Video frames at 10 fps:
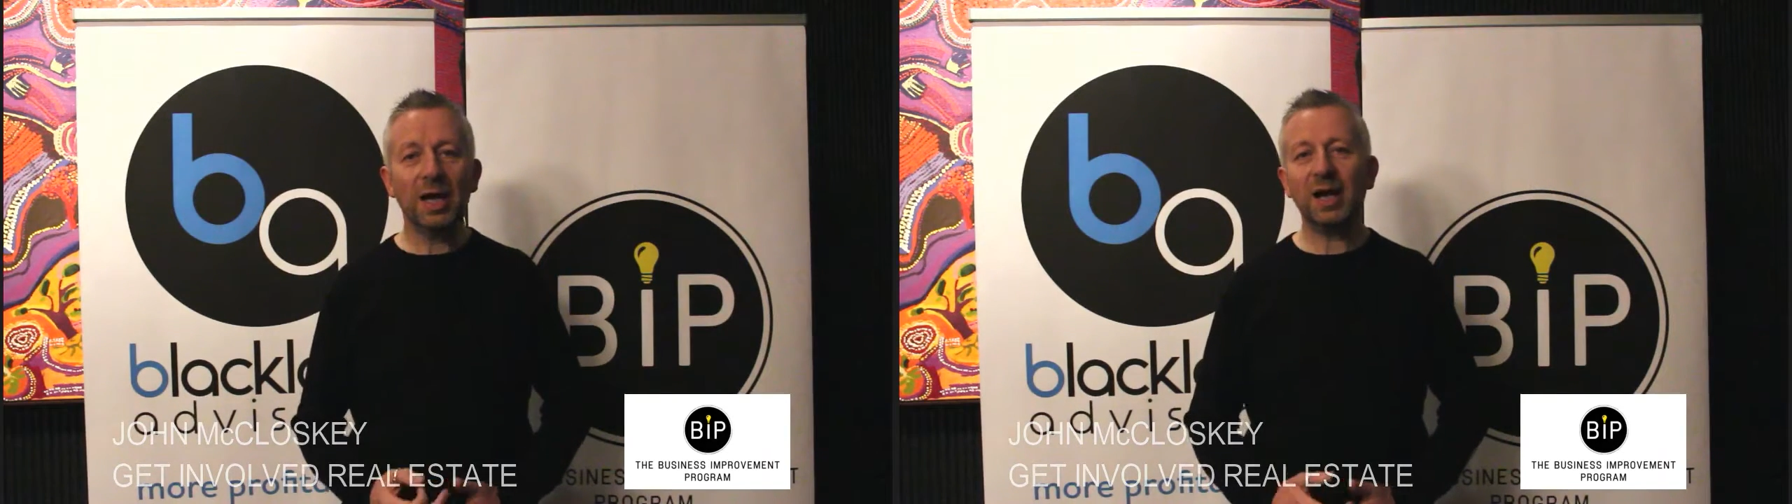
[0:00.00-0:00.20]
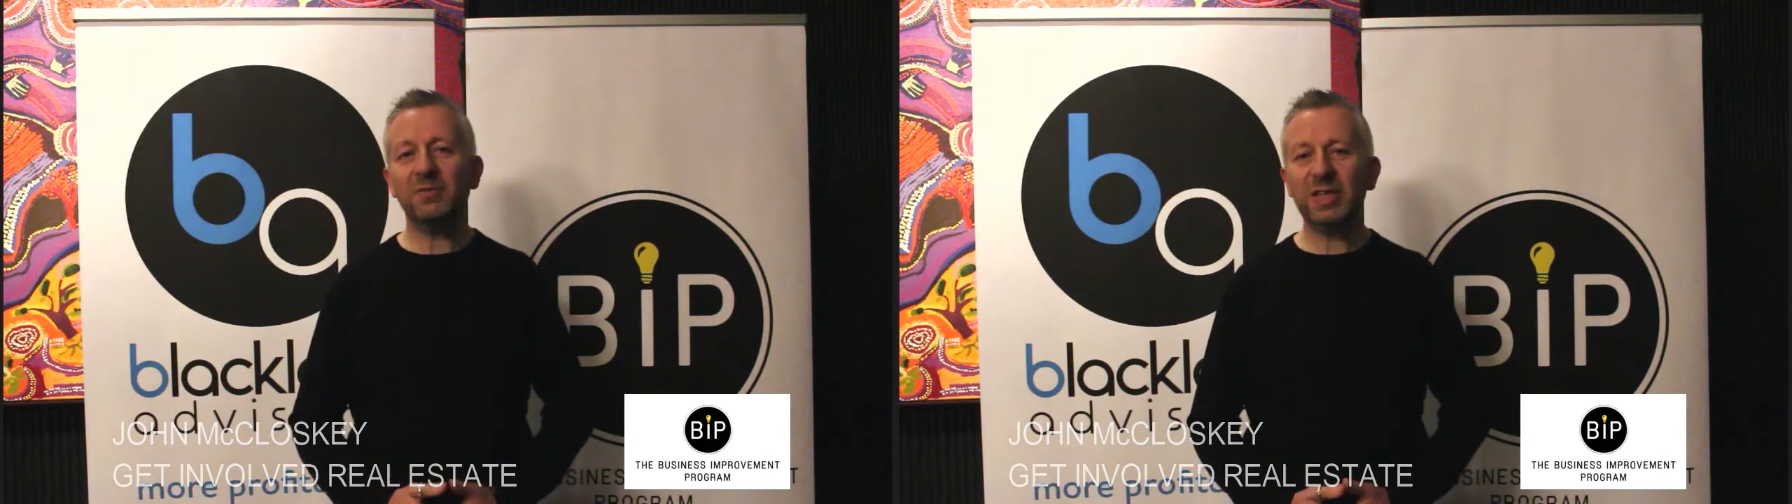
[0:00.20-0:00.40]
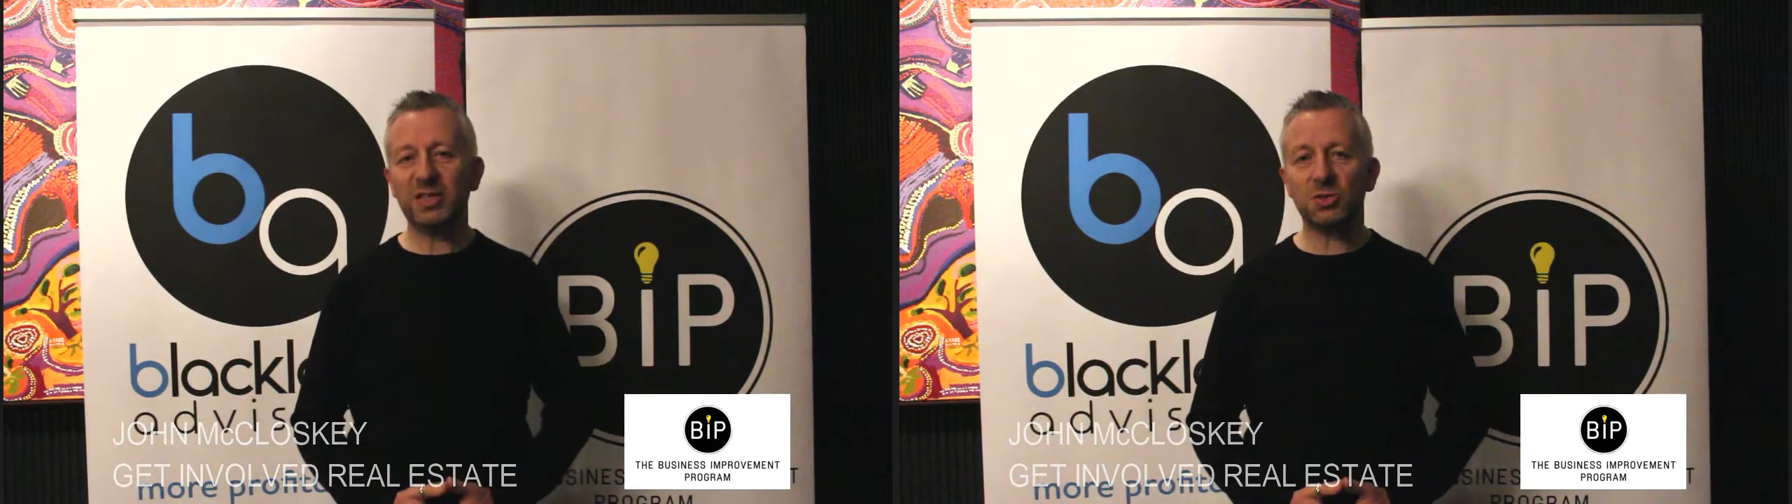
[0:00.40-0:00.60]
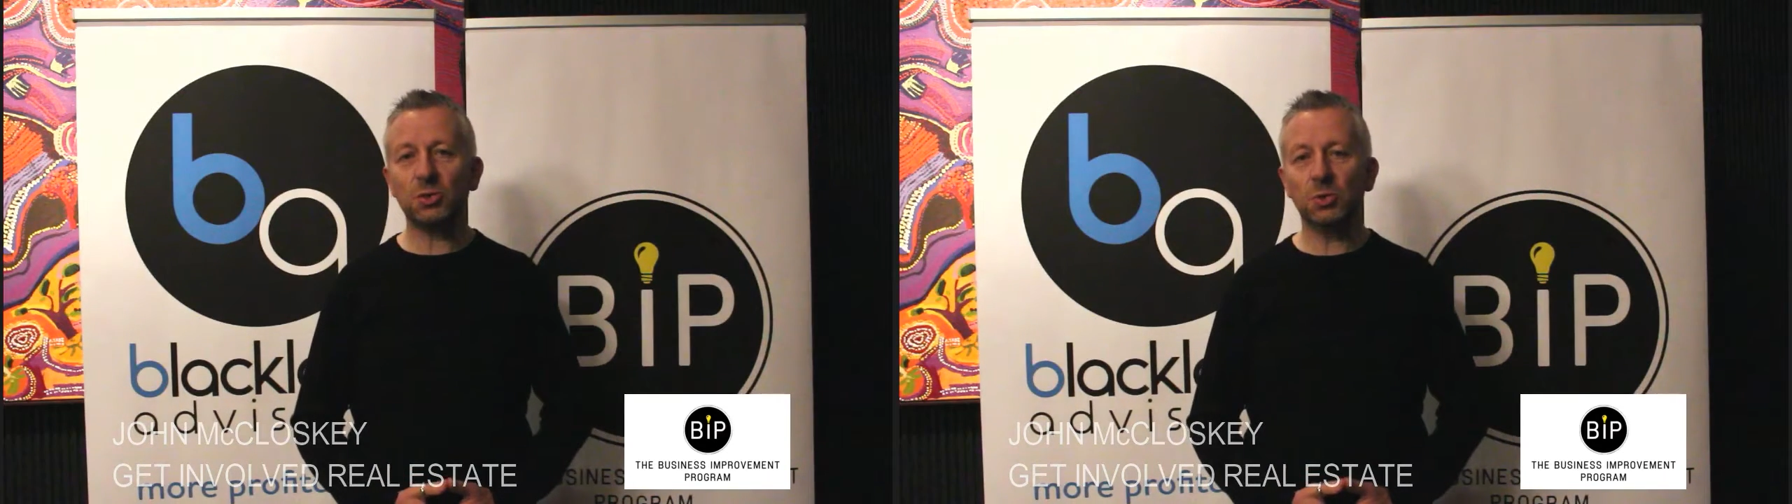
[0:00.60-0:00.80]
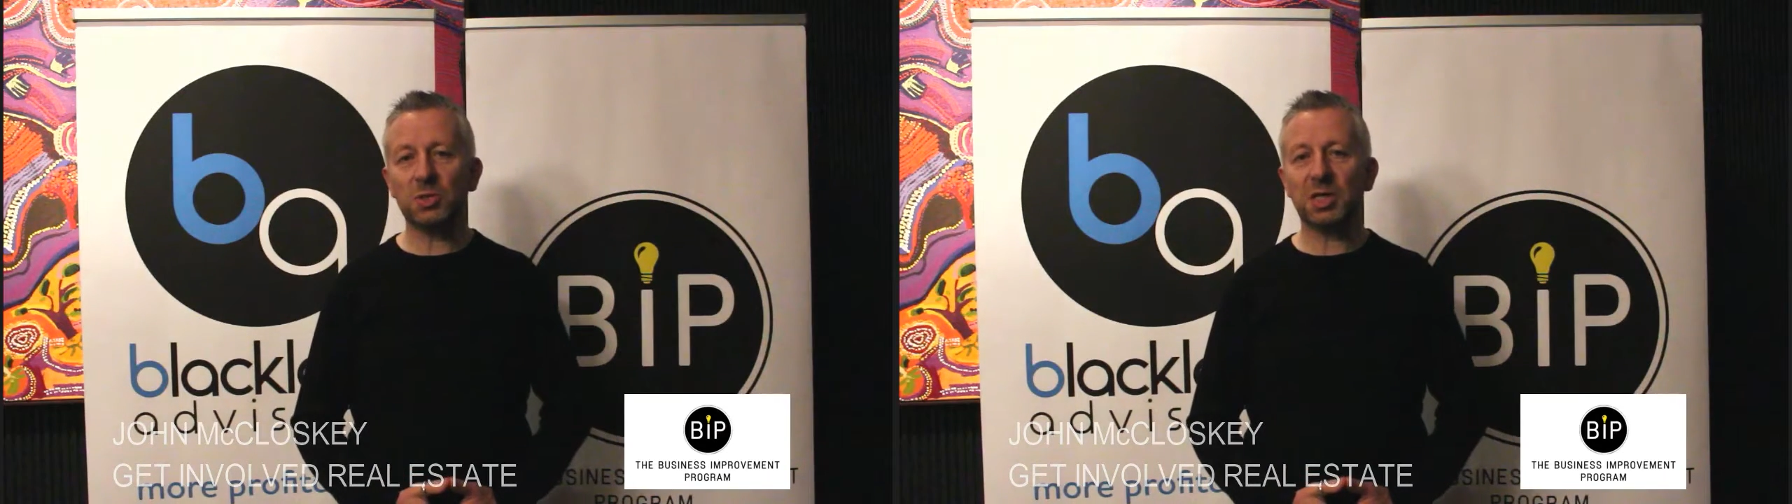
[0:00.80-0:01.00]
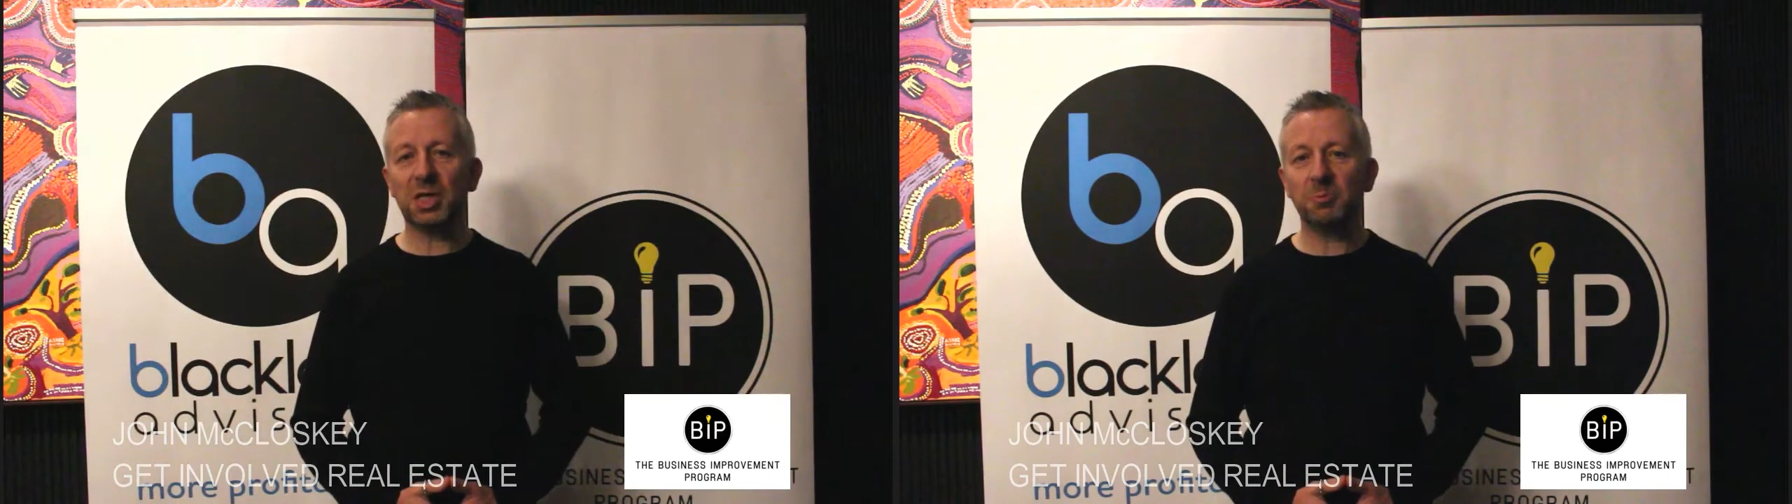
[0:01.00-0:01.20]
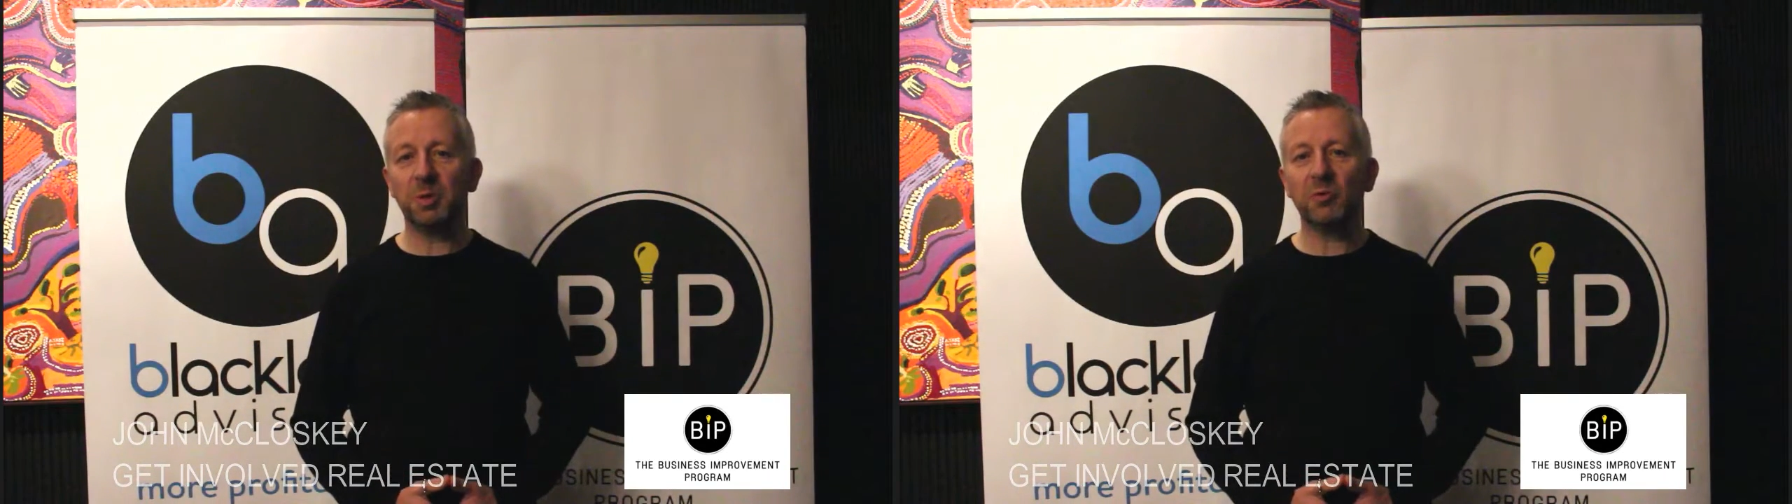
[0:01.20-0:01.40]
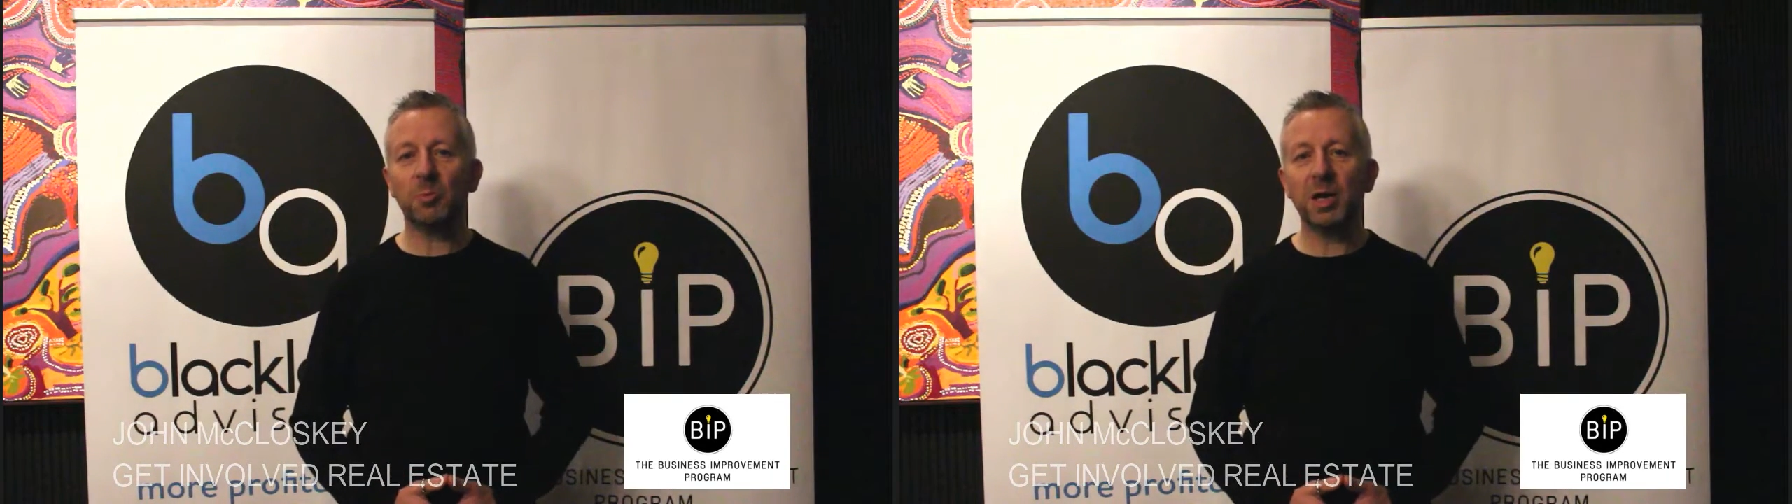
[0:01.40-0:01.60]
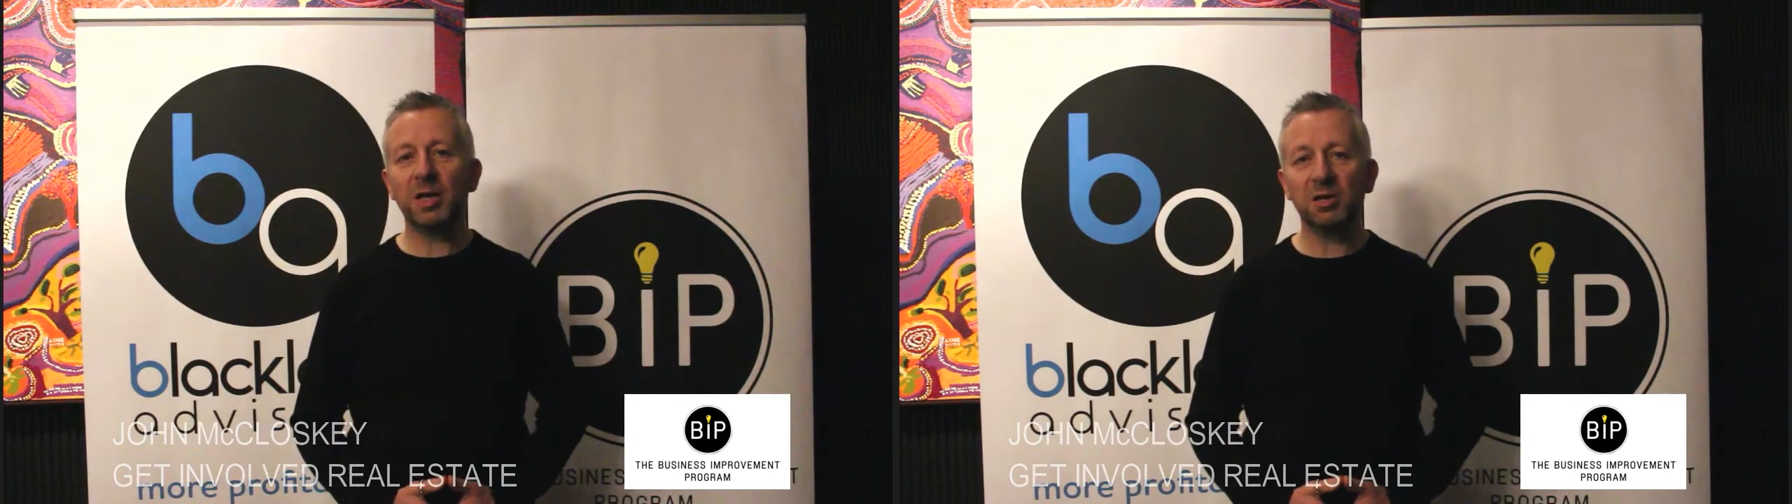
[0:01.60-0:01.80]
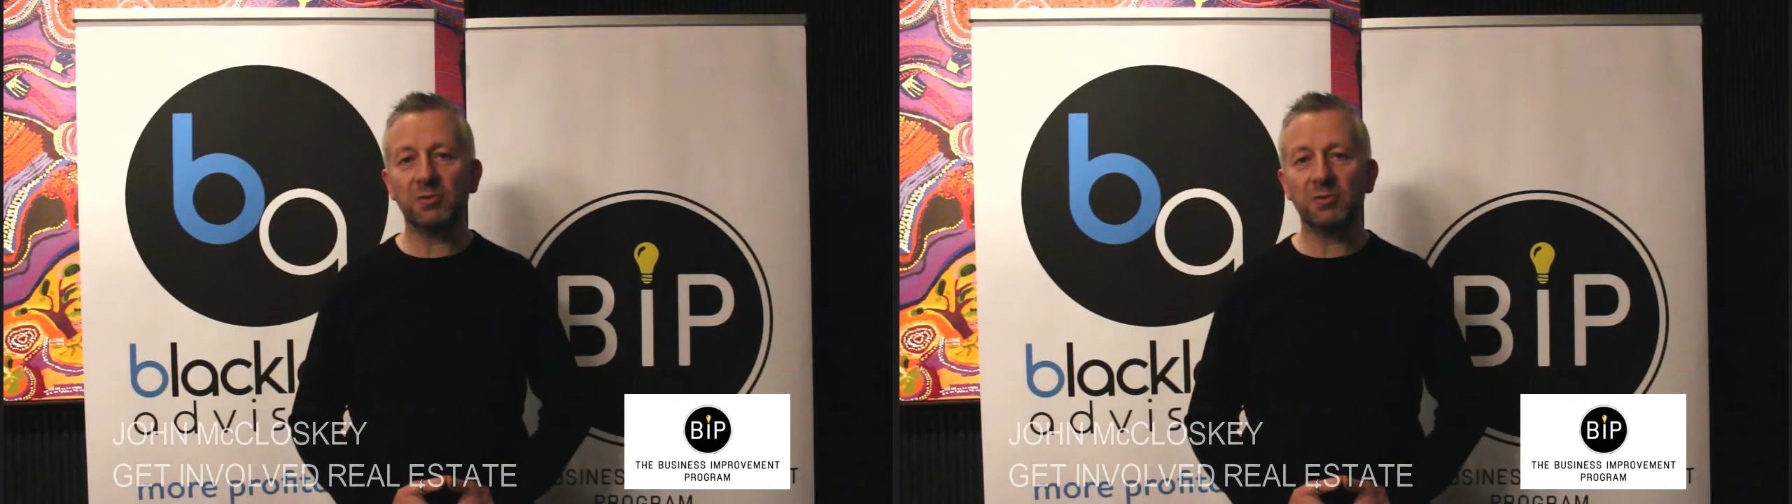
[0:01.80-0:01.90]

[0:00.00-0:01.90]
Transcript: have these tools again and be reminded